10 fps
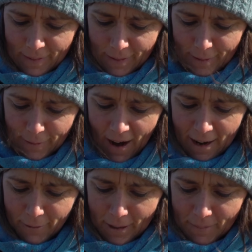the
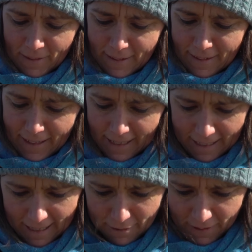ragworms
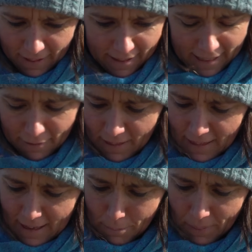live in
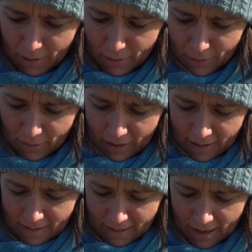these burrows,
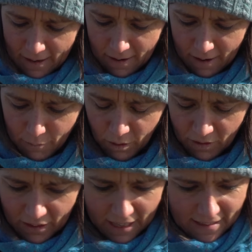and on one
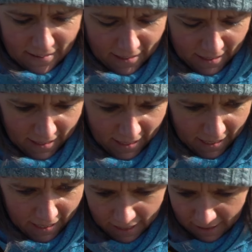side
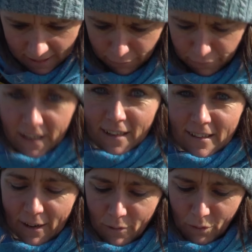they feed
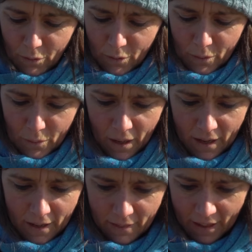down through
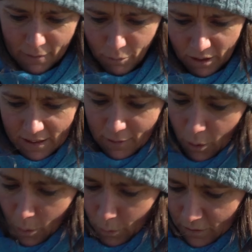that one of these
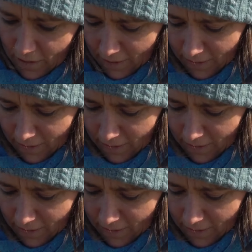holes in the